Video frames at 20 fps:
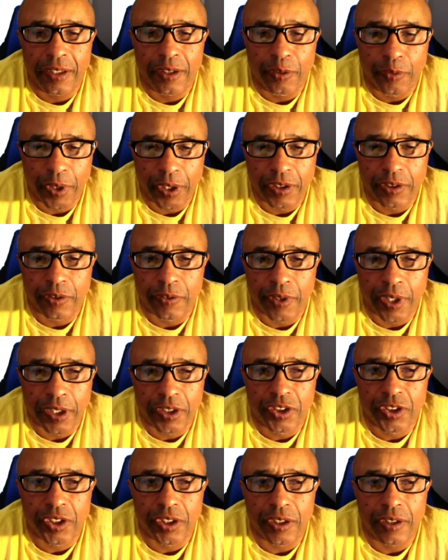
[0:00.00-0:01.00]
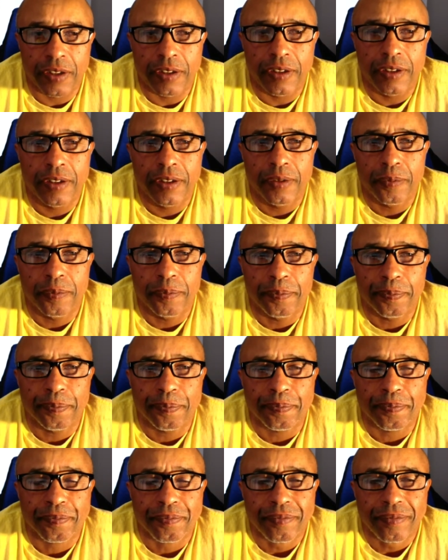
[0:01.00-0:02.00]
in the right direction.
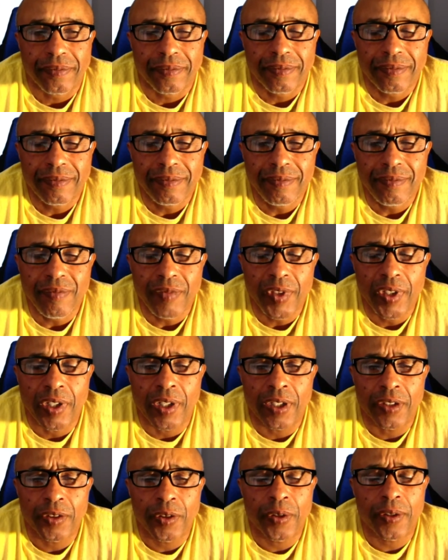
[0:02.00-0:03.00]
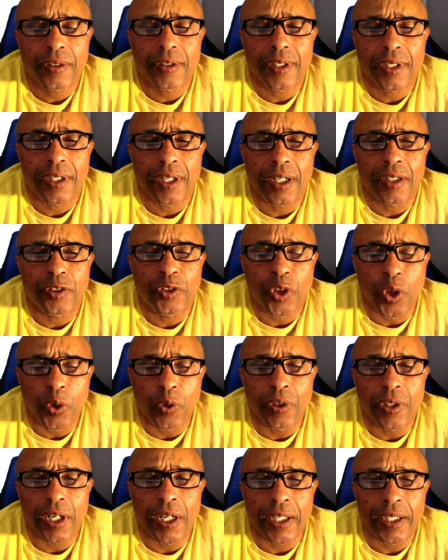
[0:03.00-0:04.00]
The only thing I
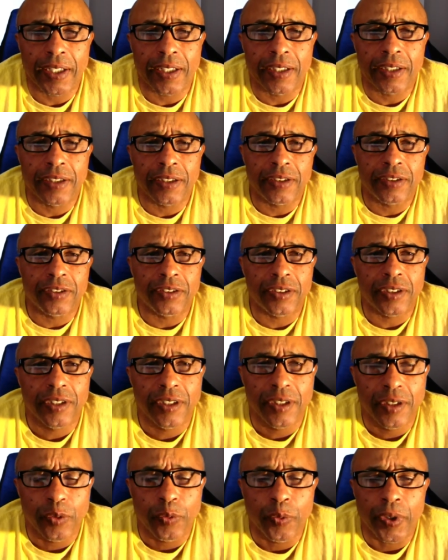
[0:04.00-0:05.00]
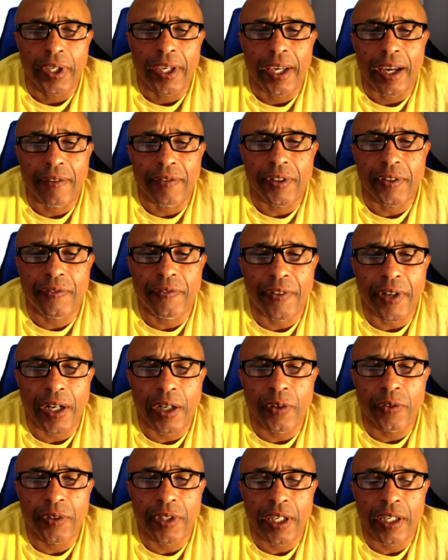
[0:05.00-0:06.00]
don't like is we haven't
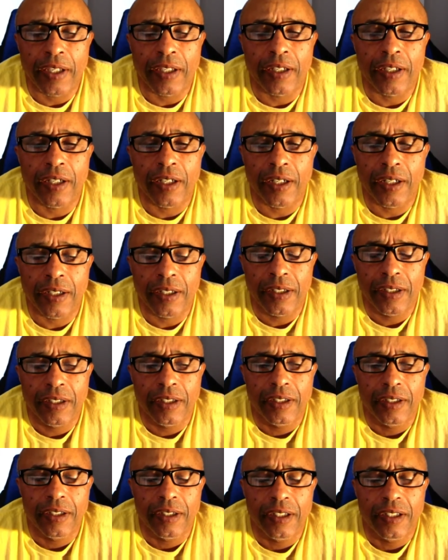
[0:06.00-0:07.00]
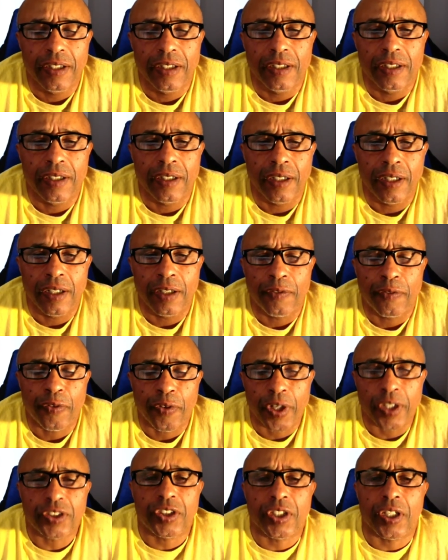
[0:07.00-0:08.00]
found a
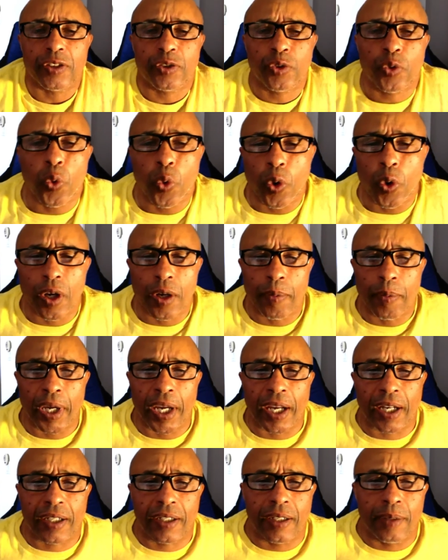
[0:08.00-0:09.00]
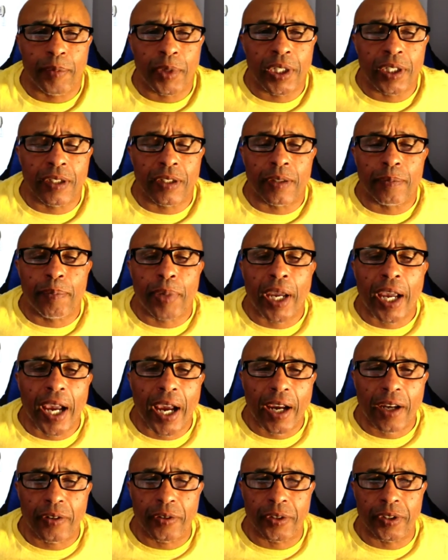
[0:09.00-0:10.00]
franchise quarterback. I mean, the
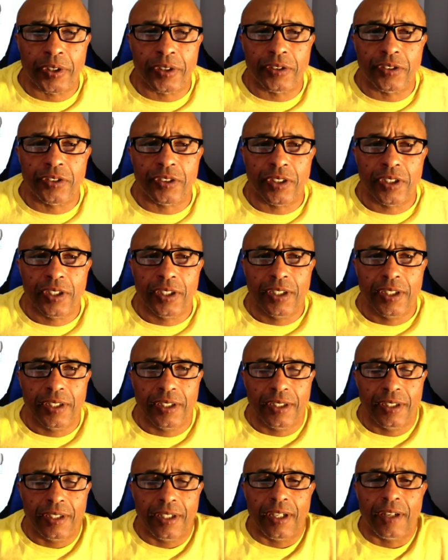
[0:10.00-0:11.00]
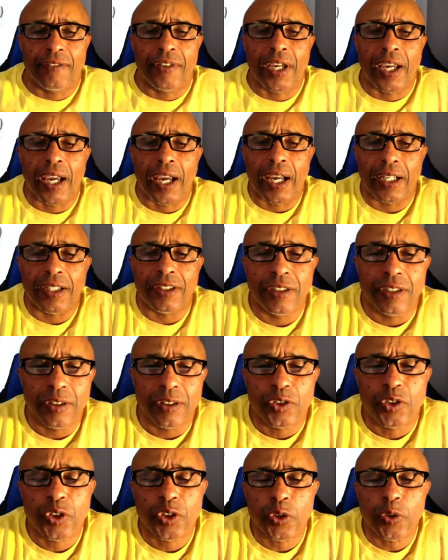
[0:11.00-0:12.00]
Packers have had
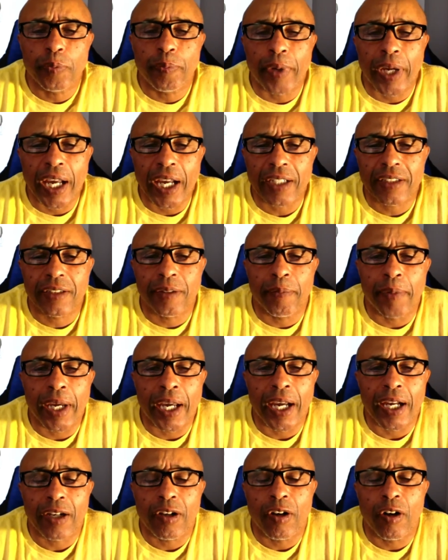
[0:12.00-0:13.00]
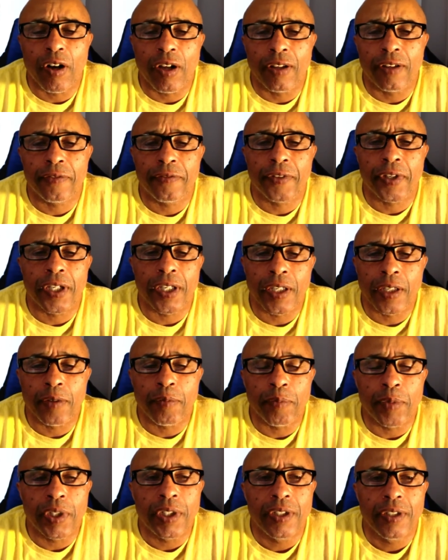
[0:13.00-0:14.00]
two back-to-back Hall of
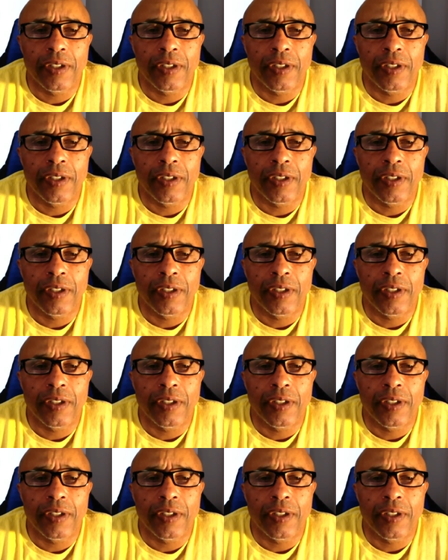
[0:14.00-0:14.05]
Fame